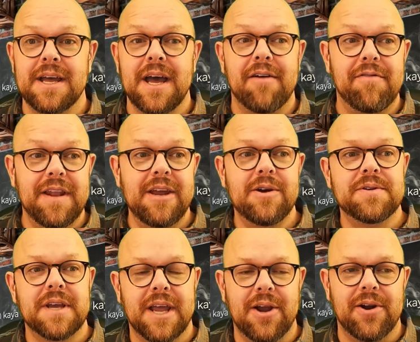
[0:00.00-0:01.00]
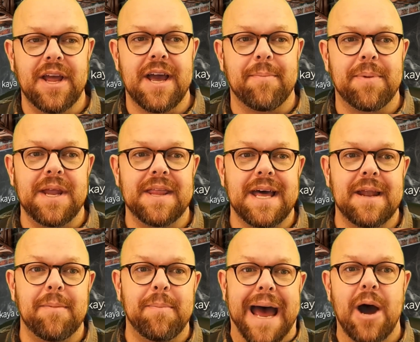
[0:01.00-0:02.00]
a video security company that
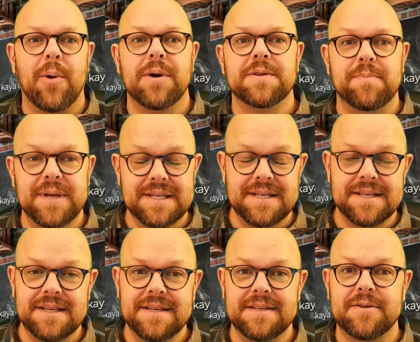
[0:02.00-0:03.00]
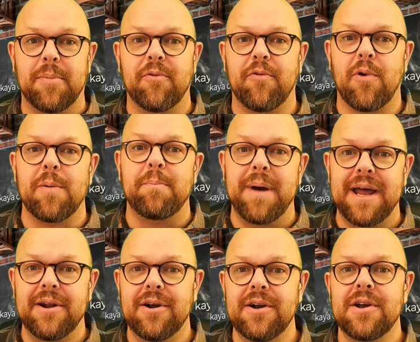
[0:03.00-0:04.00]
empowers businesses to perform
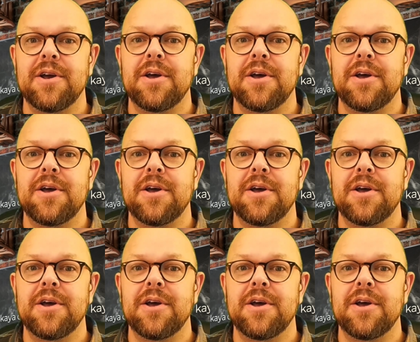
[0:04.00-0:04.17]
better